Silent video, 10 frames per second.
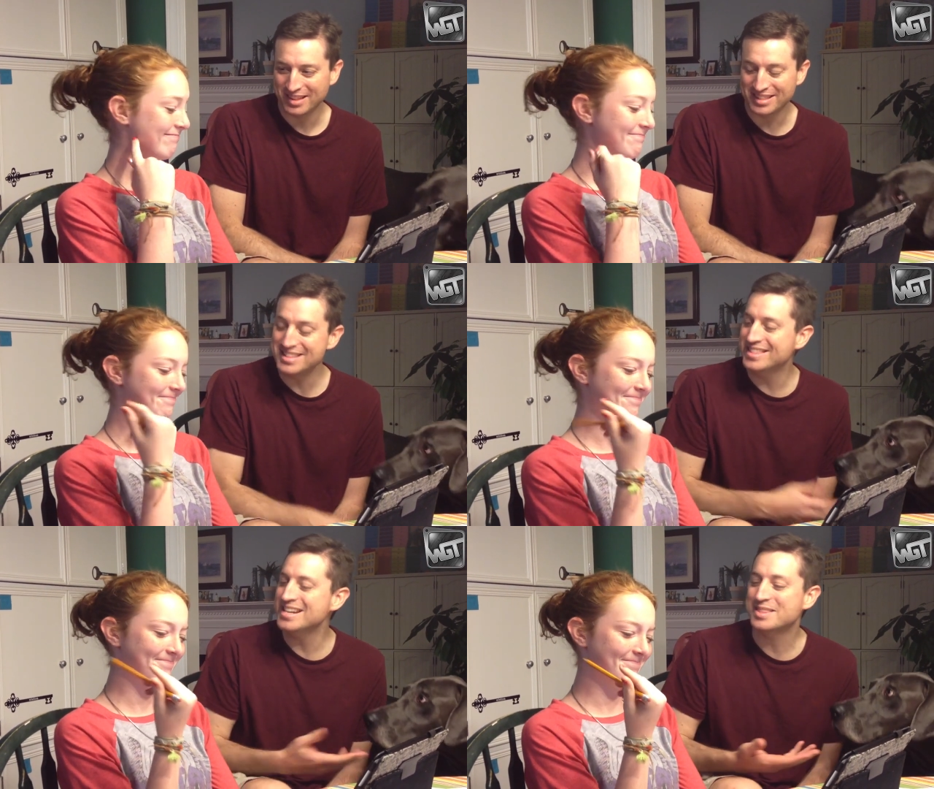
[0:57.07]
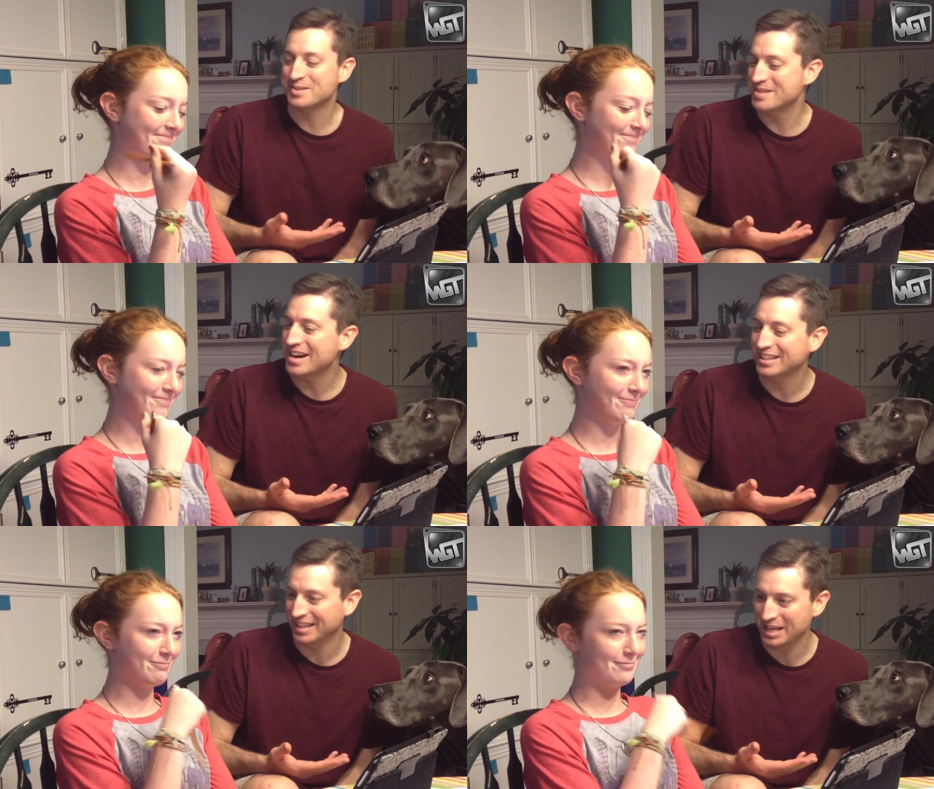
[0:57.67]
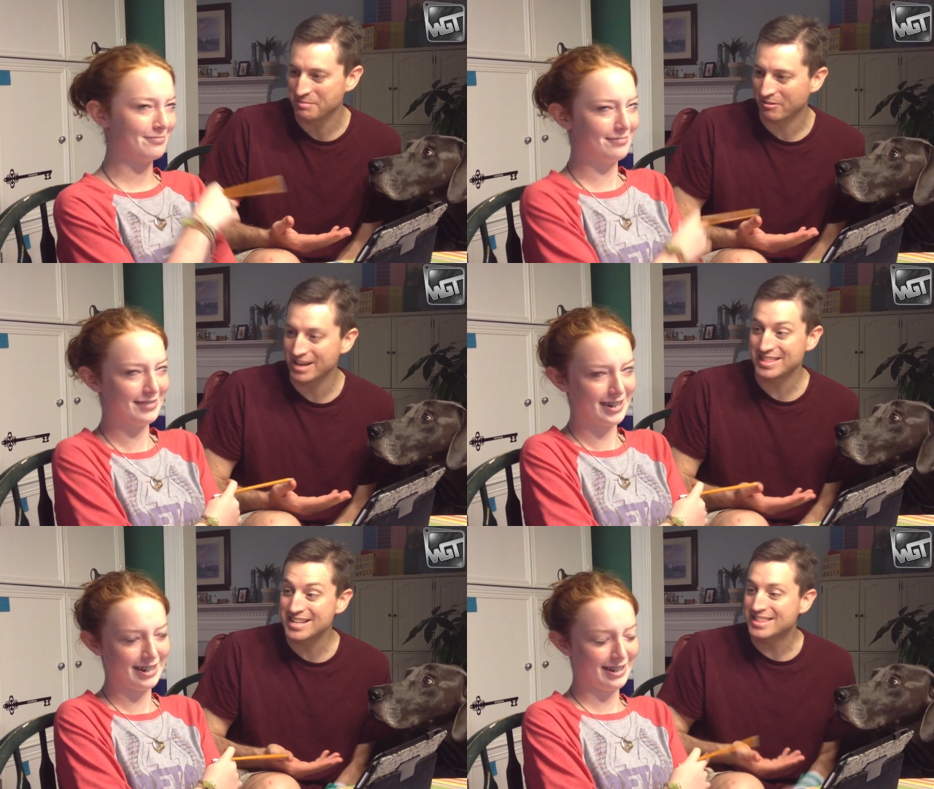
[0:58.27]
Speaker 1: they think they're not lame,
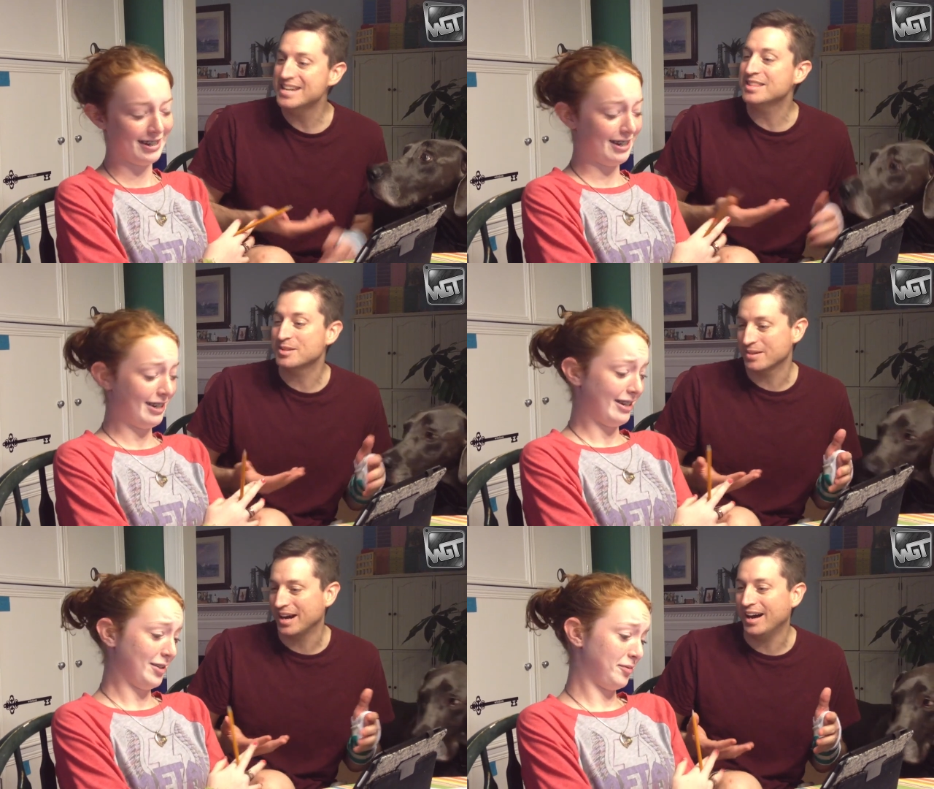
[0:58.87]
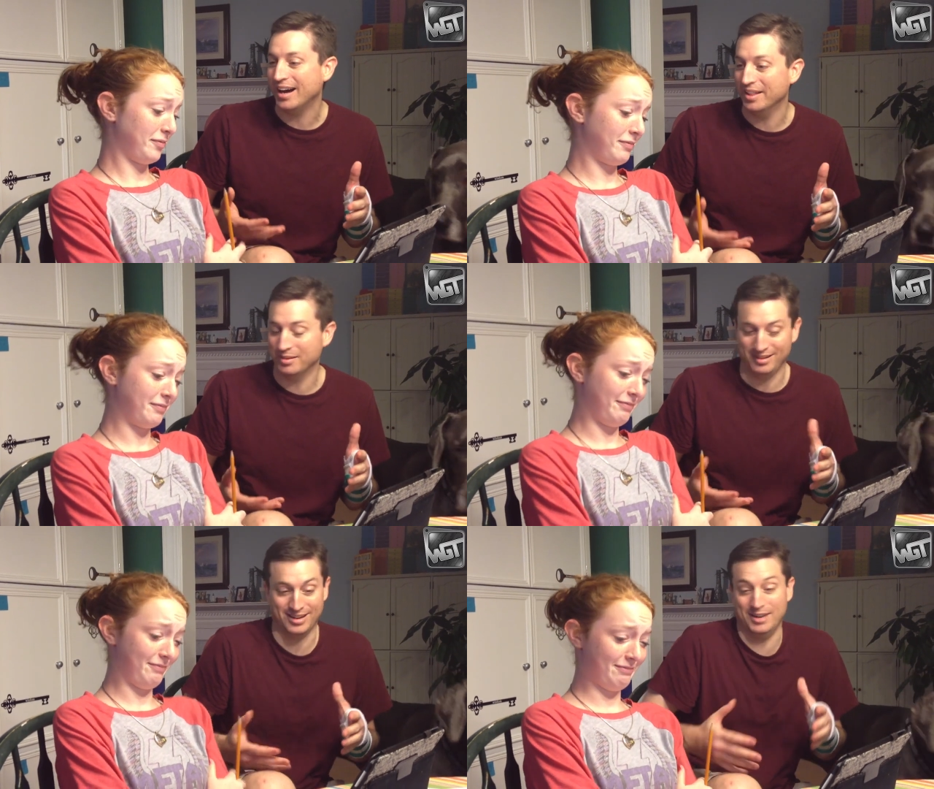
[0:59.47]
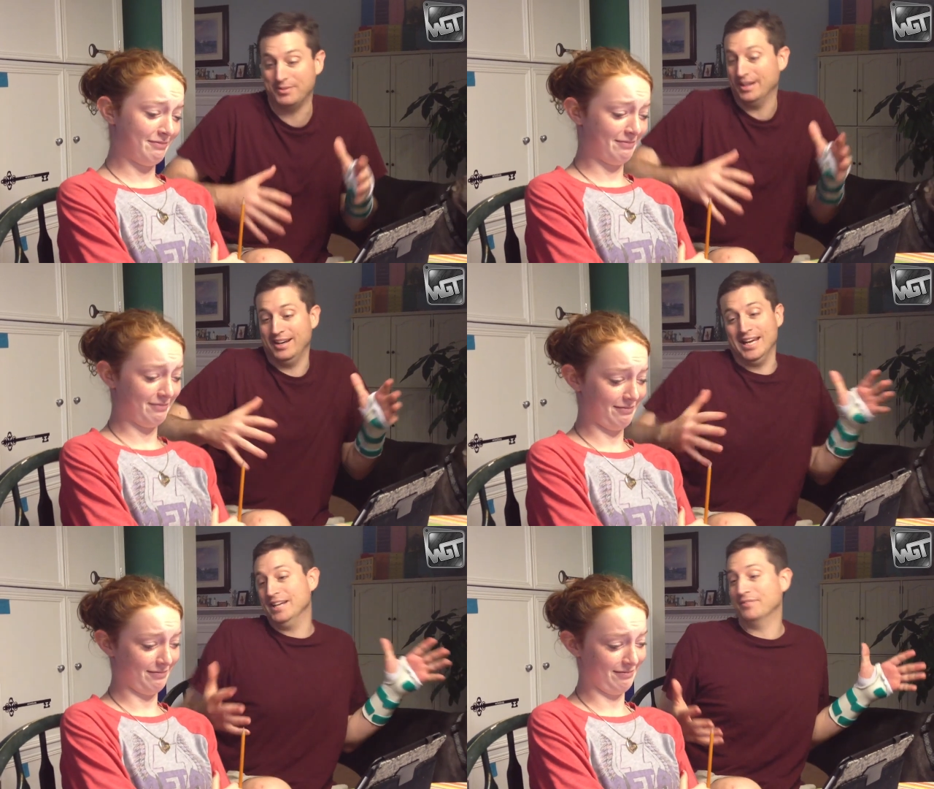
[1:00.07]
right? They think they're hot. They're like, I've
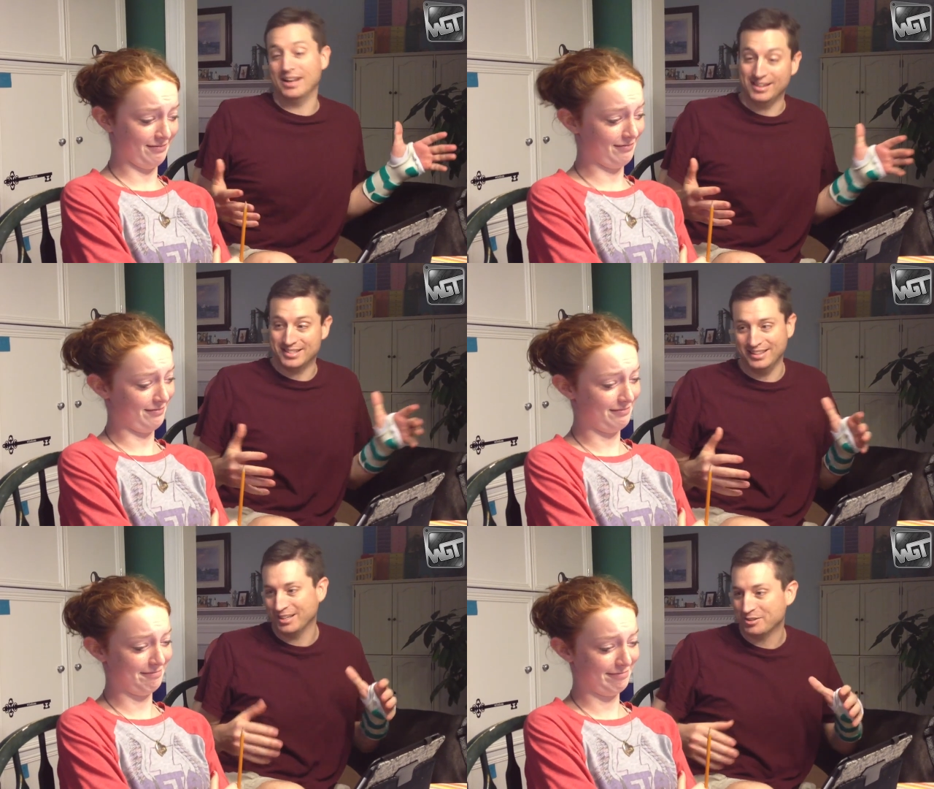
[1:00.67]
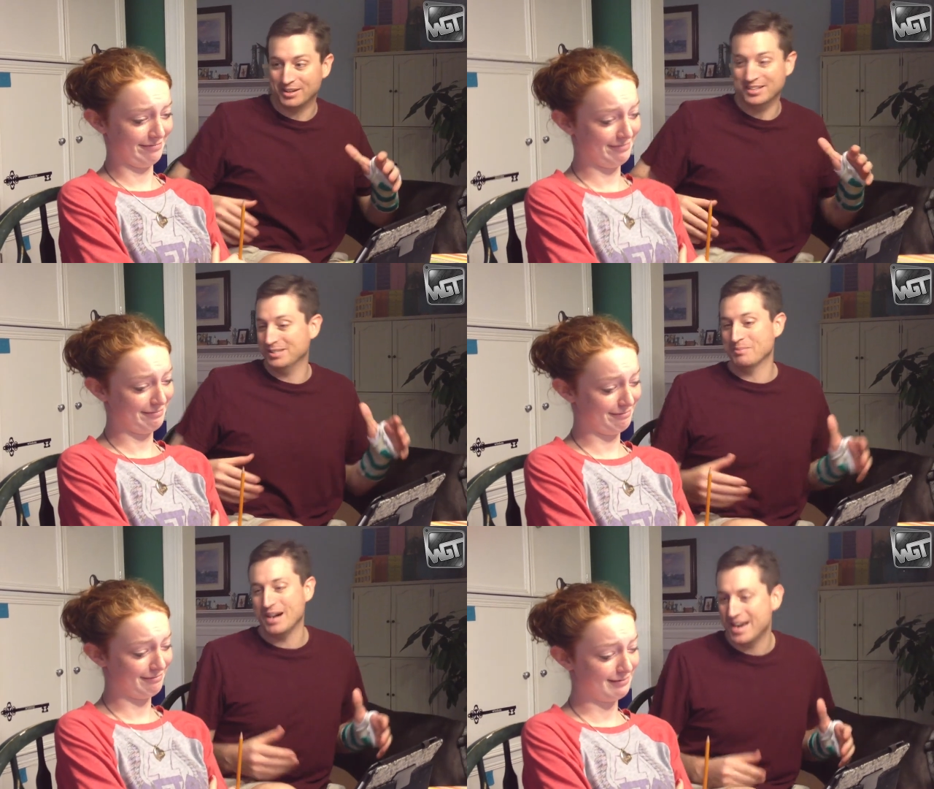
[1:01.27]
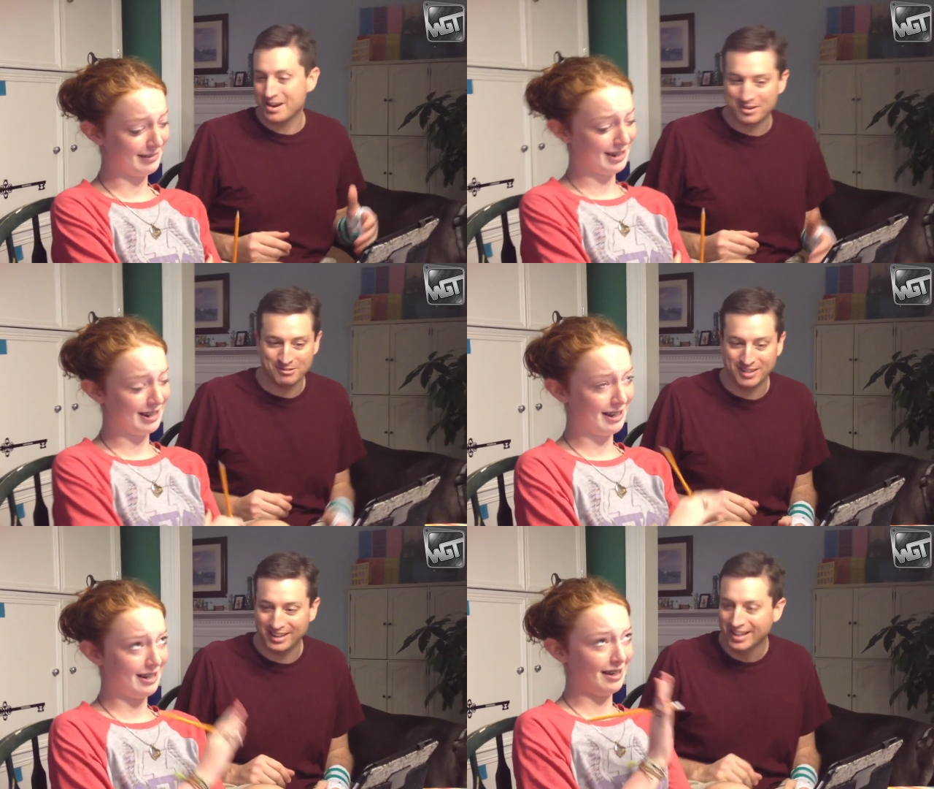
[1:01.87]
got eight valence electrons in my
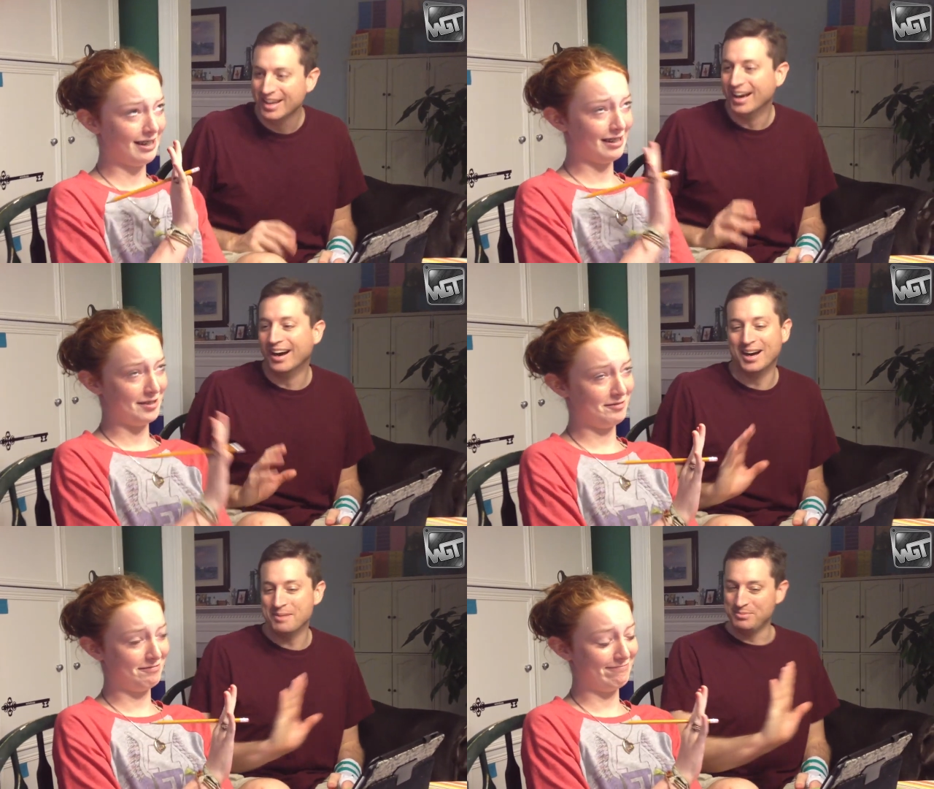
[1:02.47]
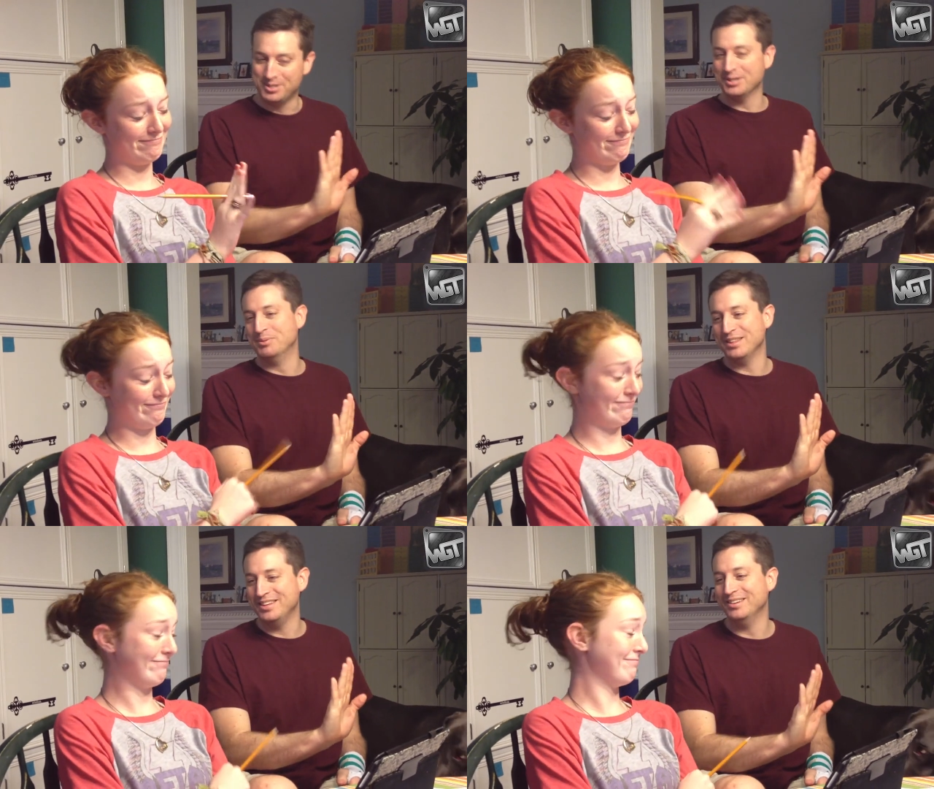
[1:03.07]
outer ring. I'm good with